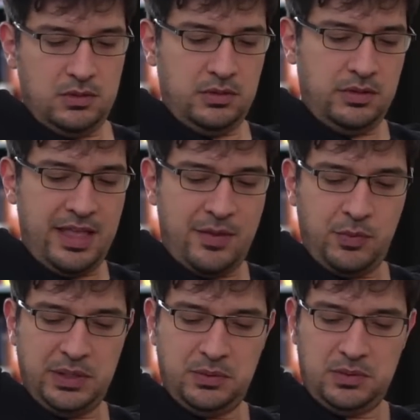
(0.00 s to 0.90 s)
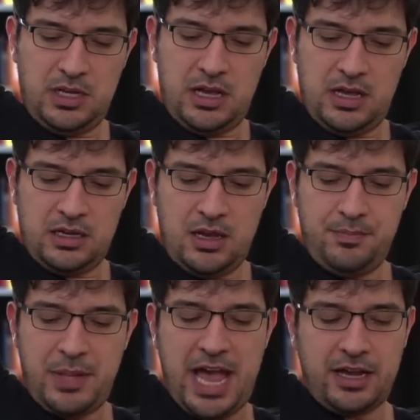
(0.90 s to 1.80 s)
come
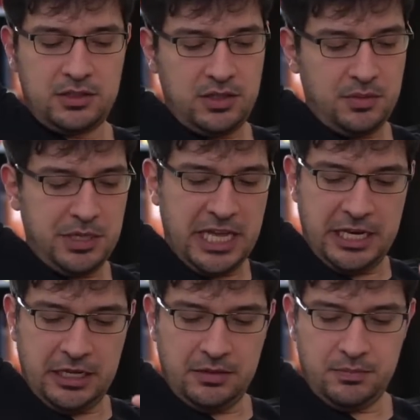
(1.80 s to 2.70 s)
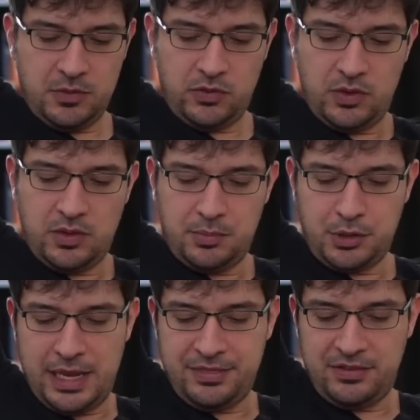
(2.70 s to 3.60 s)
back to the beginning. So the
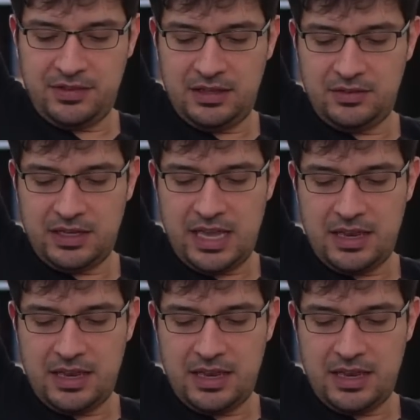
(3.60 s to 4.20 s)
parentheses, again,